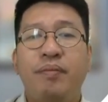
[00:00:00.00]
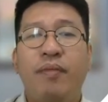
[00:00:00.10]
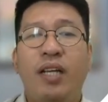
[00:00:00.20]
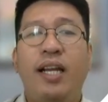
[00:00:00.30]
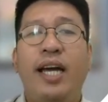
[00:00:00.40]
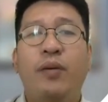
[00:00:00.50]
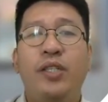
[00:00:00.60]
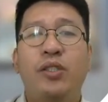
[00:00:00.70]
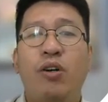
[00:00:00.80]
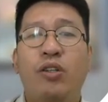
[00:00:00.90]
like when you
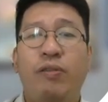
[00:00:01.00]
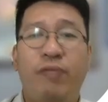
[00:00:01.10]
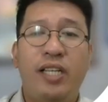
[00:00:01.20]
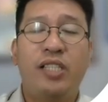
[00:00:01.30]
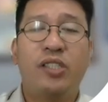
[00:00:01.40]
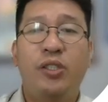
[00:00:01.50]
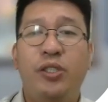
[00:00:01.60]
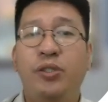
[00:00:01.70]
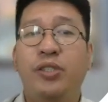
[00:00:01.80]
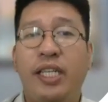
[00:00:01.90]
talk to friends or
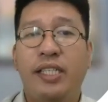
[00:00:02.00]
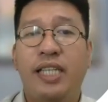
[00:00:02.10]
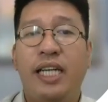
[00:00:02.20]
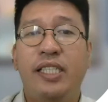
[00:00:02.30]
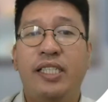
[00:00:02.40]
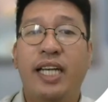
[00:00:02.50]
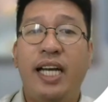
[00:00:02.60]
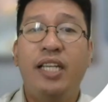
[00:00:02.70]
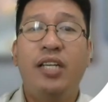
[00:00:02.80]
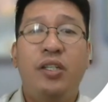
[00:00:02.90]
do things others
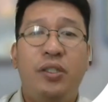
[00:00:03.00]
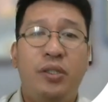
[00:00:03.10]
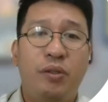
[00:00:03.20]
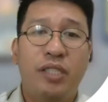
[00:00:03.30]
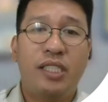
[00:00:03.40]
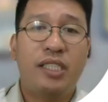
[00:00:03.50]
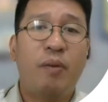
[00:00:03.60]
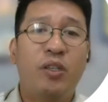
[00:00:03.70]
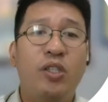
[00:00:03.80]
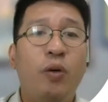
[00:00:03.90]
can notice,
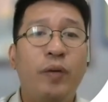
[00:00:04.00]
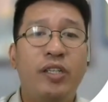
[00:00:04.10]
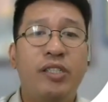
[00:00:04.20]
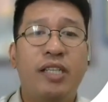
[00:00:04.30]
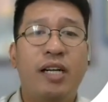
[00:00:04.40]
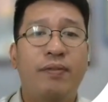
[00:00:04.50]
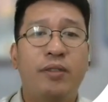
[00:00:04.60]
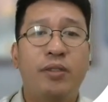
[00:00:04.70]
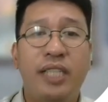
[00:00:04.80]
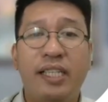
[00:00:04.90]
about knowing yourself
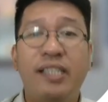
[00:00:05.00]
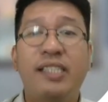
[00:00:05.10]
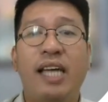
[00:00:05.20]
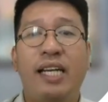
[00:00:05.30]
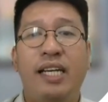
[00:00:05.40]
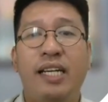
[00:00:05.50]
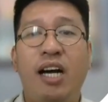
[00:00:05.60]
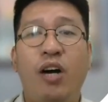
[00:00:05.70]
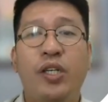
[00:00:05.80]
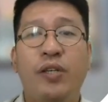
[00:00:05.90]
from the inside and
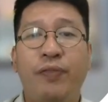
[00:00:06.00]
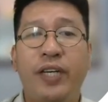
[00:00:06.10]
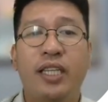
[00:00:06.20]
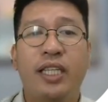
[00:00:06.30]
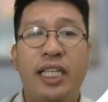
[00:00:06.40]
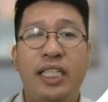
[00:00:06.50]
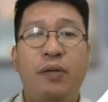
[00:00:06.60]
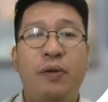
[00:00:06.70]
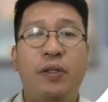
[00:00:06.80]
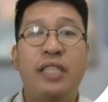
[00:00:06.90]
how you fit in the
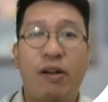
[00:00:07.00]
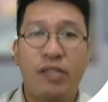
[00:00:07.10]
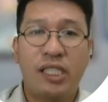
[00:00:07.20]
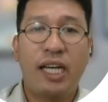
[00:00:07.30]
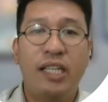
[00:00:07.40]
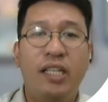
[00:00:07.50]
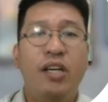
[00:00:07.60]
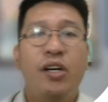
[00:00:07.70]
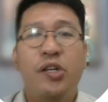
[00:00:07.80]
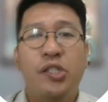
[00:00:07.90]
world outside.
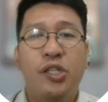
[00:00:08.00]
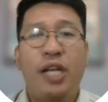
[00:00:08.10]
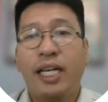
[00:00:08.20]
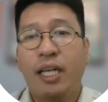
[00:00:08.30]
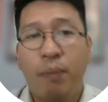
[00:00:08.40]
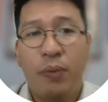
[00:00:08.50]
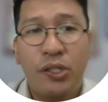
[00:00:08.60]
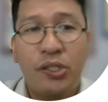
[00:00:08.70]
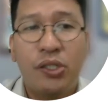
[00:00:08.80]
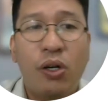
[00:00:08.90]
So you're like a
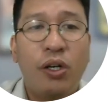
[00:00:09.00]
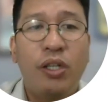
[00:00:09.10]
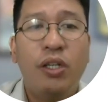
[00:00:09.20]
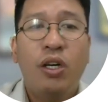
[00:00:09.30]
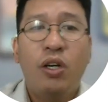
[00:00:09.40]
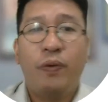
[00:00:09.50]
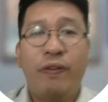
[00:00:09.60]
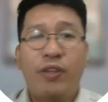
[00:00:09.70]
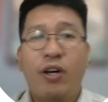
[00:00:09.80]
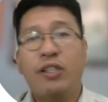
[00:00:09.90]
person with
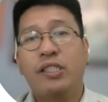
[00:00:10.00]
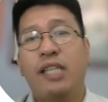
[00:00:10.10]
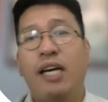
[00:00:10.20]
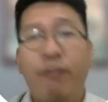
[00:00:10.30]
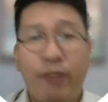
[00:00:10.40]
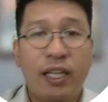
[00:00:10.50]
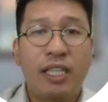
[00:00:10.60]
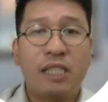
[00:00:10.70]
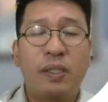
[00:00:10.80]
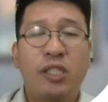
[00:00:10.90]
thoughts and
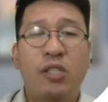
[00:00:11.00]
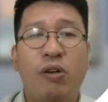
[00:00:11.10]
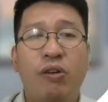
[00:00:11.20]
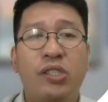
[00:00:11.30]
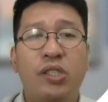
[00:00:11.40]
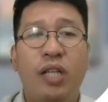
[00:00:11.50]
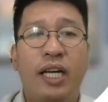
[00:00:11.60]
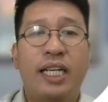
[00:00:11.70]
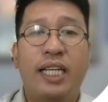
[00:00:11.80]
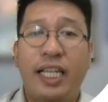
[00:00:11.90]
feelings, but you're also
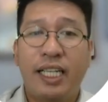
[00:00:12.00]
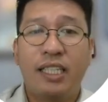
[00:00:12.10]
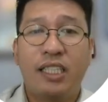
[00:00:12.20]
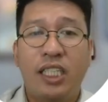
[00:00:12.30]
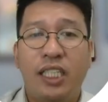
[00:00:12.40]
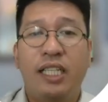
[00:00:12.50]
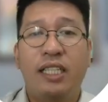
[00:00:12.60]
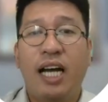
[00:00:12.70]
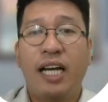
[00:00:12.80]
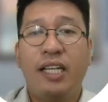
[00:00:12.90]
like a character that
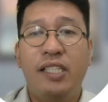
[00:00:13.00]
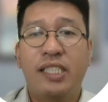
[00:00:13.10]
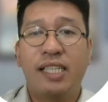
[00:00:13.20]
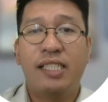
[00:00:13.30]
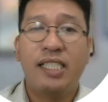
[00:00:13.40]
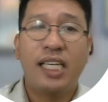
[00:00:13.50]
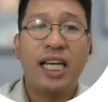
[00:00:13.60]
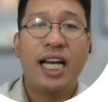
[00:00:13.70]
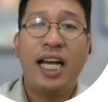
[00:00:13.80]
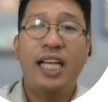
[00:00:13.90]
others can see
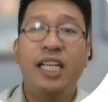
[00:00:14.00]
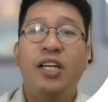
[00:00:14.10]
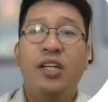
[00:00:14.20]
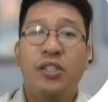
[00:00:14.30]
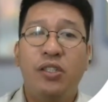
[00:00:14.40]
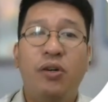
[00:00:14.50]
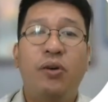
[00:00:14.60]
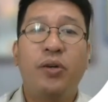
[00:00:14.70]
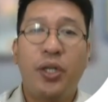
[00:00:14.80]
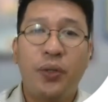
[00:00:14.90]
and
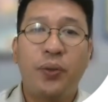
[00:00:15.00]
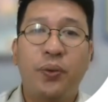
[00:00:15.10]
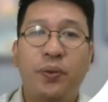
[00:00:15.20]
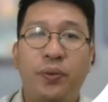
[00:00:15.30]
know you.